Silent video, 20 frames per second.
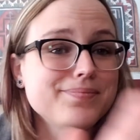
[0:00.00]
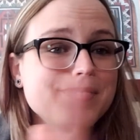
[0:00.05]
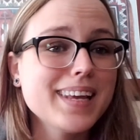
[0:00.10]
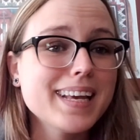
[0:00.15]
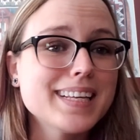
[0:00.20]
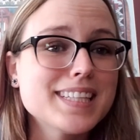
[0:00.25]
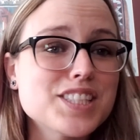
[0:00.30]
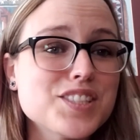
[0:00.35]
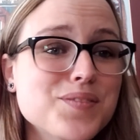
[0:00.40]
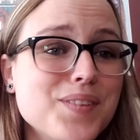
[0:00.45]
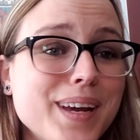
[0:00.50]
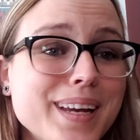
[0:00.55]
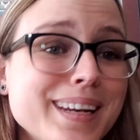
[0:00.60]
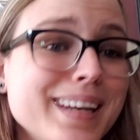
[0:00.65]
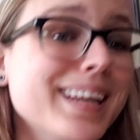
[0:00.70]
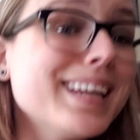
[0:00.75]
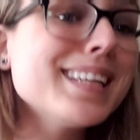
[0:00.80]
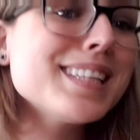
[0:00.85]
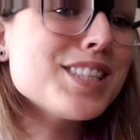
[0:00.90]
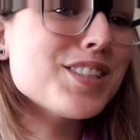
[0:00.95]
It's fine.
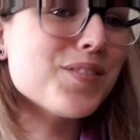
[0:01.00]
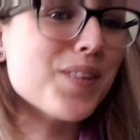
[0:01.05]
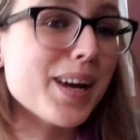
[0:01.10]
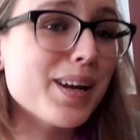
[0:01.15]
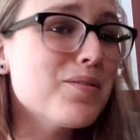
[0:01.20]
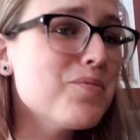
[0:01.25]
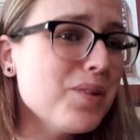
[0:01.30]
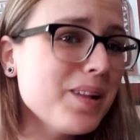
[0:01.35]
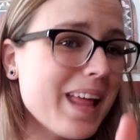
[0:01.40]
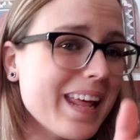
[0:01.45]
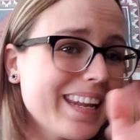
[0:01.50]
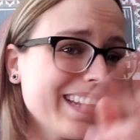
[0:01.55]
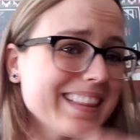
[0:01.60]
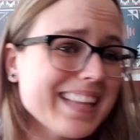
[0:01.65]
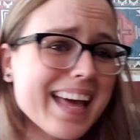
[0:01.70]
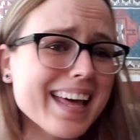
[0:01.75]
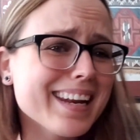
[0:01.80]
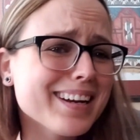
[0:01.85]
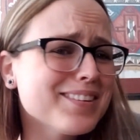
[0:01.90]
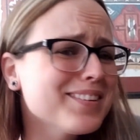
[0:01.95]
It's fine. We'll edit
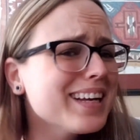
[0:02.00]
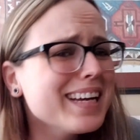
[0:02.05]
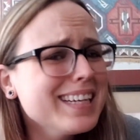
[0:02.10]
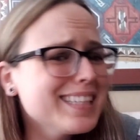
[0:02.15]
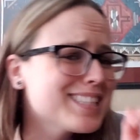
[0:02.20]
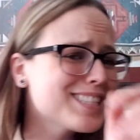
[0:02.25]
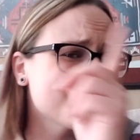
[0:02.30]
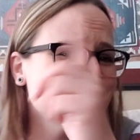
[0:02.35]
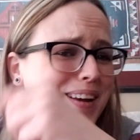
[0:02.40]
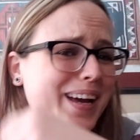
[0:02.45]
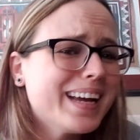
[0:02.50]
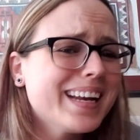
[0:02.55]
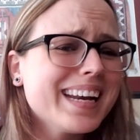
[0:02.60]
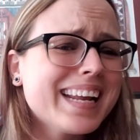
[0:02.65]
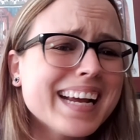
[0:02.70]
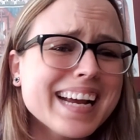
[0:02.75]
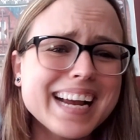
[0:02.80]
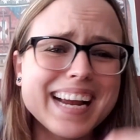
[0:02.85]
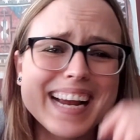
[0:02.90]
that out. It's fine.